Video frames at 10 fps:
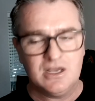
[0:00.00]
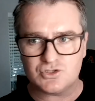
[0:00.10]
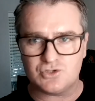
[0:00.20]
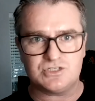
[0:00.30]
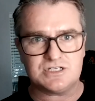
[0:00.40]

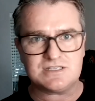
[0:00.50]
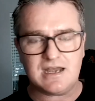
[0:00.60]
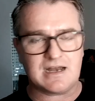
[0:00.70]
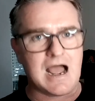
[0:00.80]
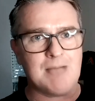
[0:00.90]
to just
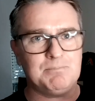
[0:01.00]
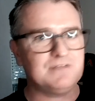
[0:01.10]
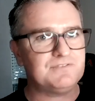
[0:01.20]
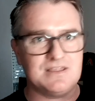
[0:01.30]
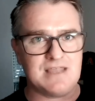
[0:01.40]
get an
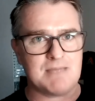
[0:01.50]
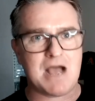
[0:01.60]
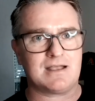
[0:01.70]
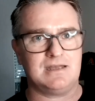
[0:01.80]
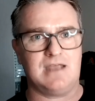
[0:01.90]
uplift in their
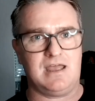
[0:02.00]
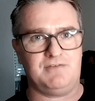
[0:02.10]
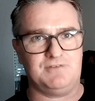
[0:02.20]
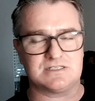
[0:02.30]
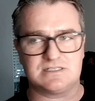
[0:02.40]
marketing efforts.